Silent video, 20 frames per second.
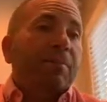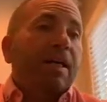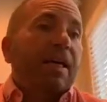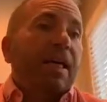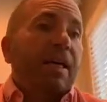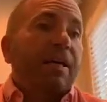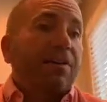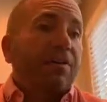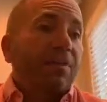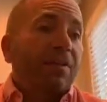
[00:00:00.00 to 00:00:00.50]

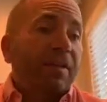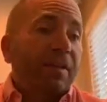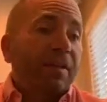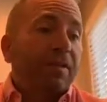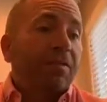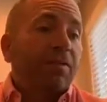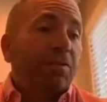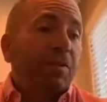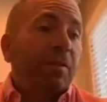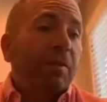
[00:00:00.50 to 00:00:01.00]

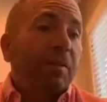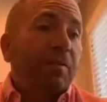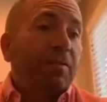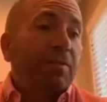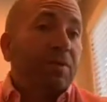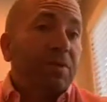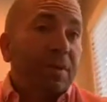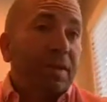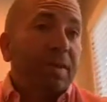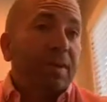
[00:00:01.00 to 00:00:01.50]
Hexavalent Chromium
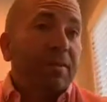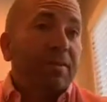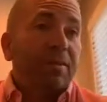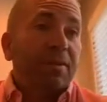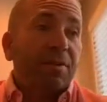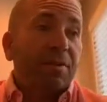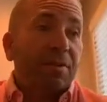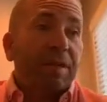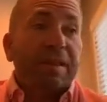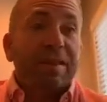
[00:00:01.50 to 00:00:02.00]
6,
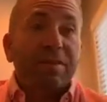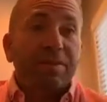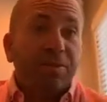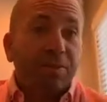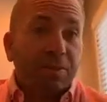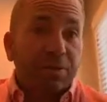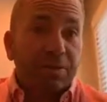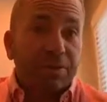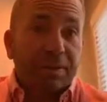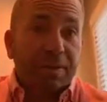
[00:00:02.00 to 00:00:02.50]
there is
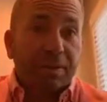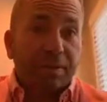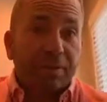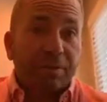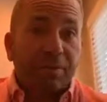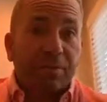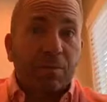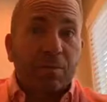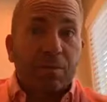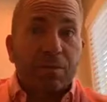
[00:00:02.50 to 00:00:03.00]
no
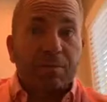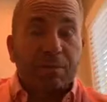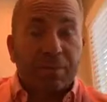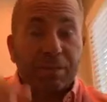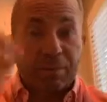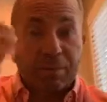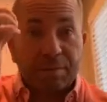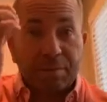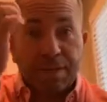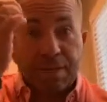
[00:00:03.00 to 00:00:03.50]
standard for.
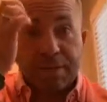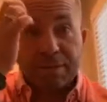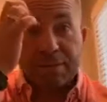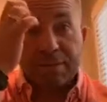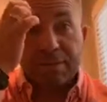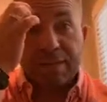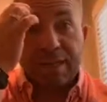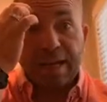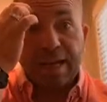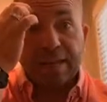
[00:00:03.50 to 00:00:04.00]
The EPA
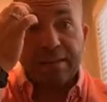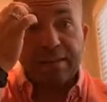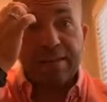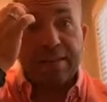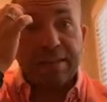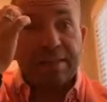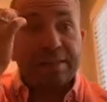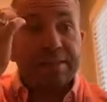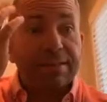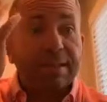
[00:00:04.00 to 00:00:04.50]
does not
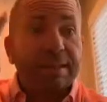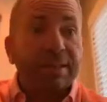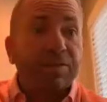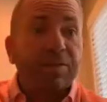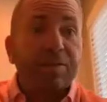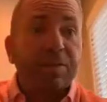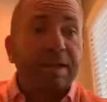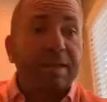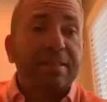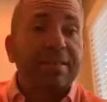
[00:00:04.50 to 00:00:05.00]
set a
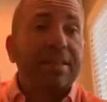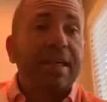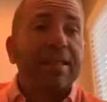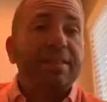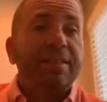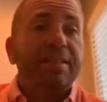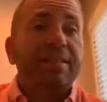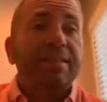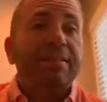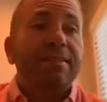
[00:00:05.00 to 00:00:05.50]
standard, or has
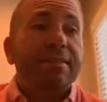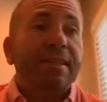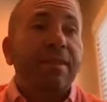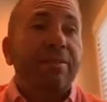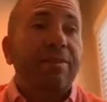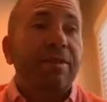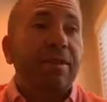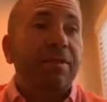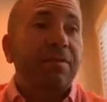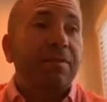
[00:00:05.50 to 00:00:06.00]
not set a
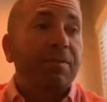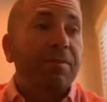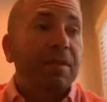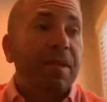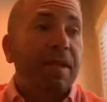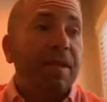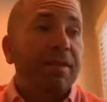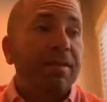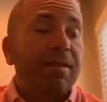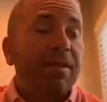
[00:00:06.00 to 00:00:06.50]
standard yet for
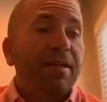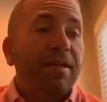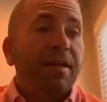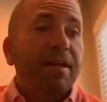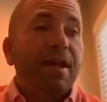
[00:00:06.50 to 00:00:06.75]
that.